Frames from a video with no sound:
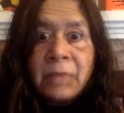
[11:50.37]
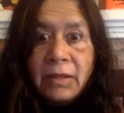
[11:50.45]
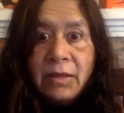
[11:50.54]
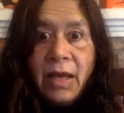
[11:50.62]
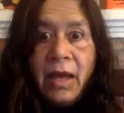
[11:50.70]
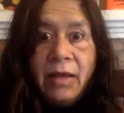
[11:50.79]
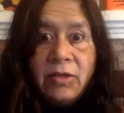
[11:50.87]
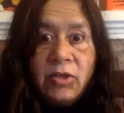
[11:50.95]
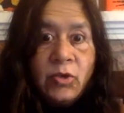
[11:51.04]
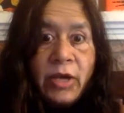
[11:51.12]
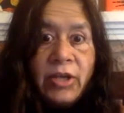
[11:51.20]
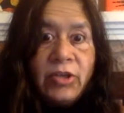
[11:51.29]
then
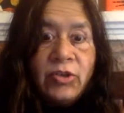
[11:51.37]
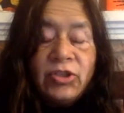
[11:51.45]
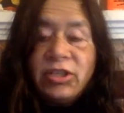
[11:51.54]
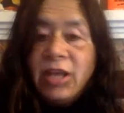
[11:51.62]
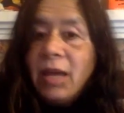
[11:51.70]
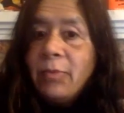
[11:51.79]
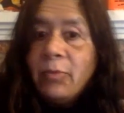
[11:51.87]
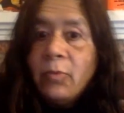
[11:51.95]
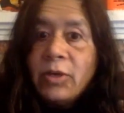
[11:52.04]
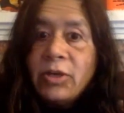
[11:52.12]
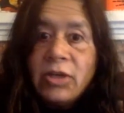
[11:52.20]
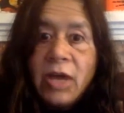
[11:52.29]
you get to shape
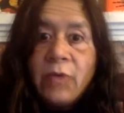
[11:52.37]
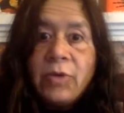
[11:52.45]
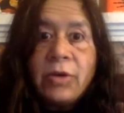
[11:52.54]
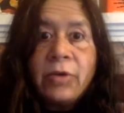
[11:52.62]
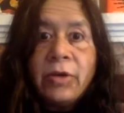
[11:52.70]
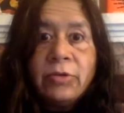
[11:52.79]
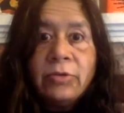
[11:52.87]
how you're going